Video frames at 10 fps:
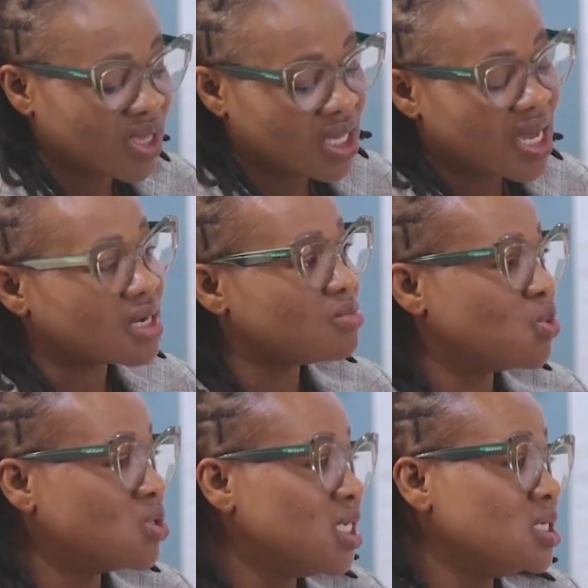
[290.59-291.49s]
we can
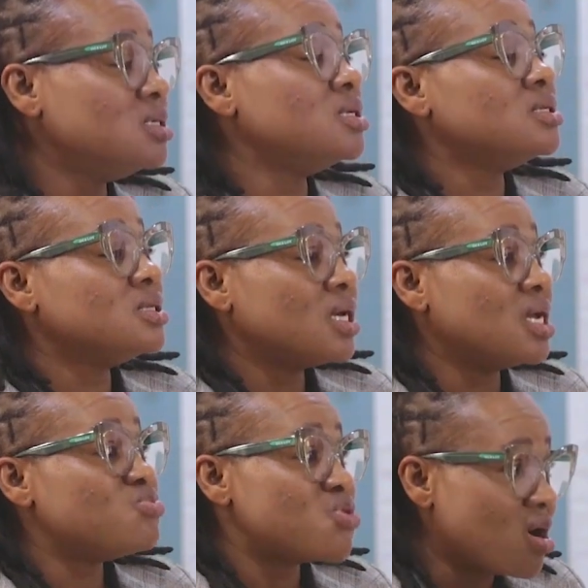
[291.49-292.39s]
boldly
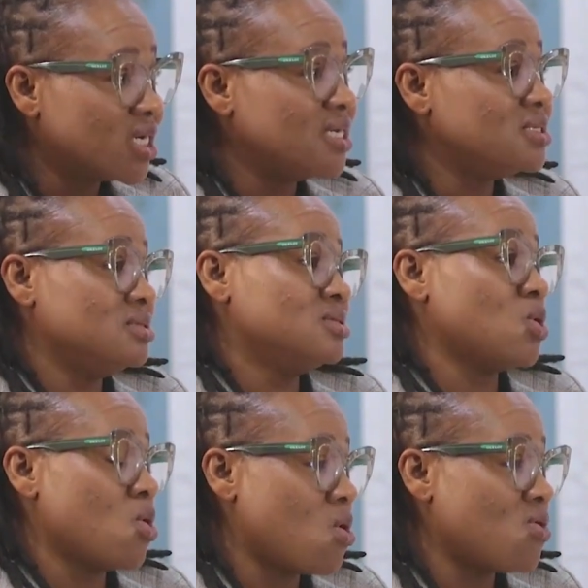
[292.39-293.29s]
and proudly
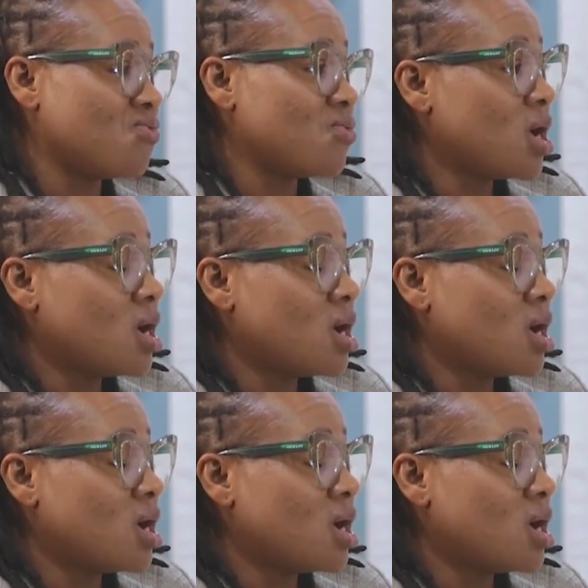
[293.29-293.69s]
talk of